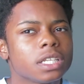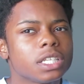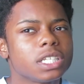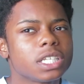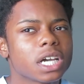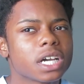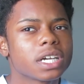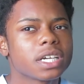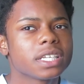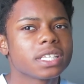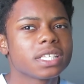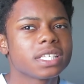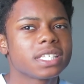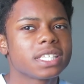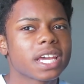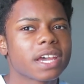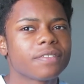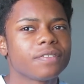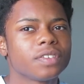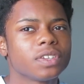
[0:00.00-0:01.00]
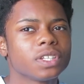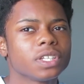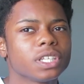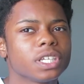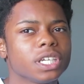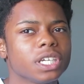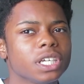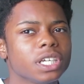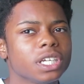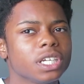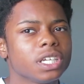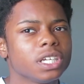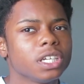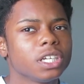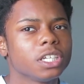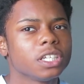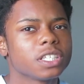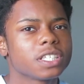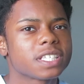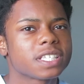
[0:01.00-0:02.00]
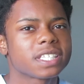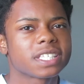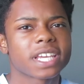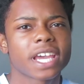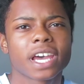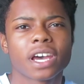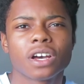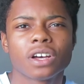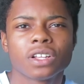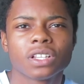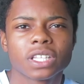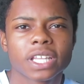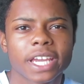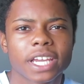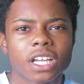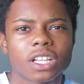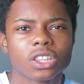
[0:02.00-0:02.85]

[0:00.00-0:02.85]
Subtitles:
does definitely sell like